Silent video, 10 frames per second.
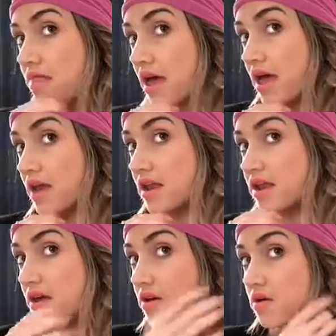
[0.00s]

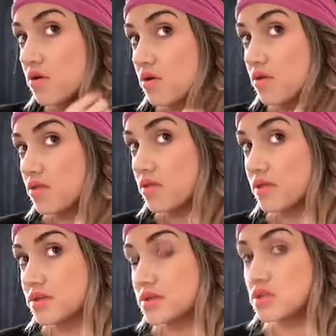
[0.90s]
then
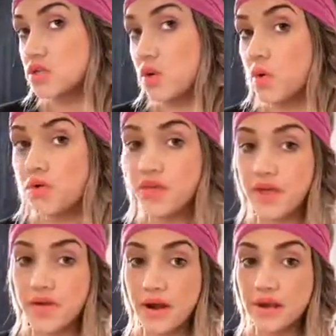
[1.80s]
this is the whole
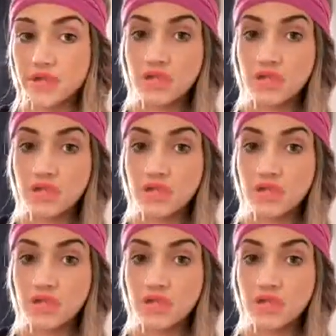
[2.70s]
thing, ready?